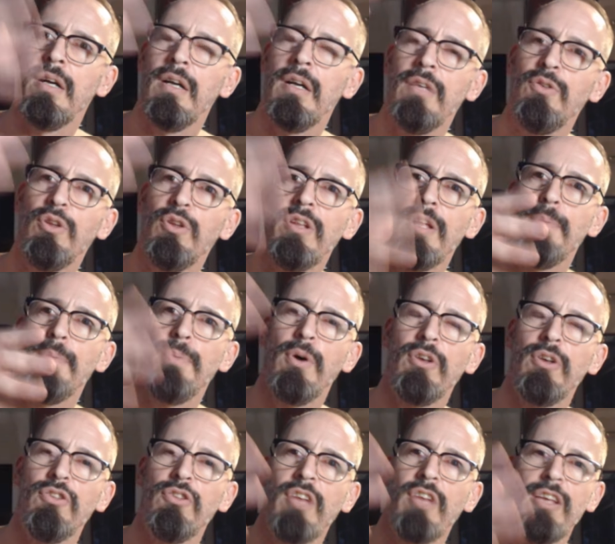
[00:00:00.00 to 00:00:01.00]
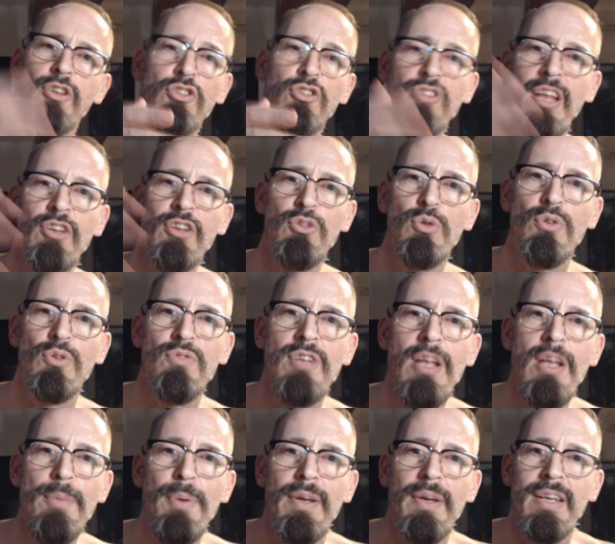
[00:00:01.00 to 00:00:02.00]
not the Empire State, the Statue of
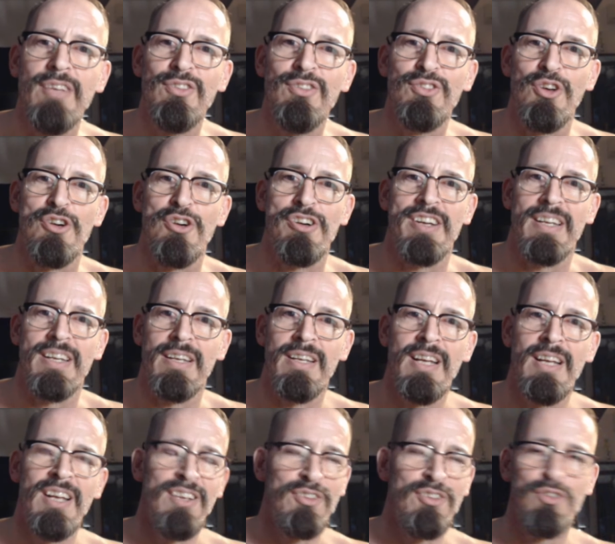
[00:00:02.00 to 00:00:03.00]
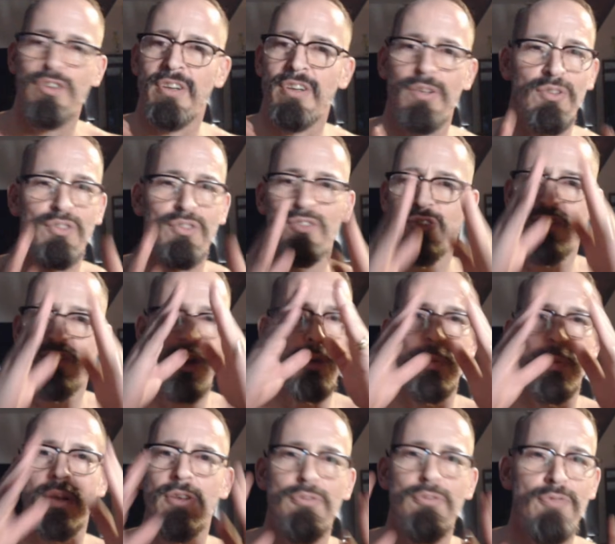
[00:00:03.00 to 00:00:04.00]
Liberty. Sorry, sorry, there's so
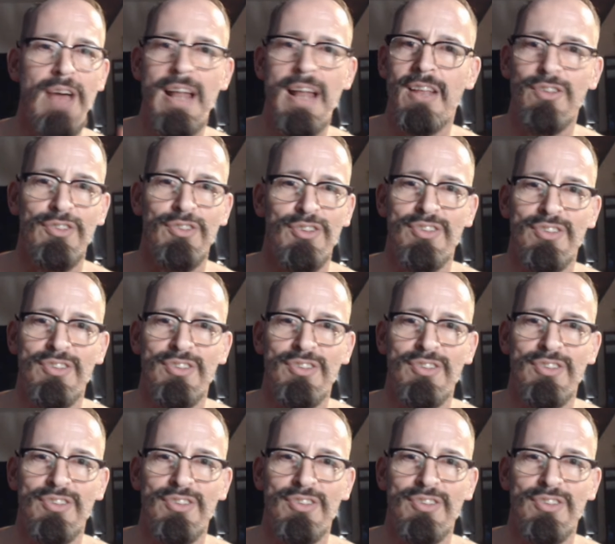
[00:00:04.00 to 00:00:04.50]
many fallacies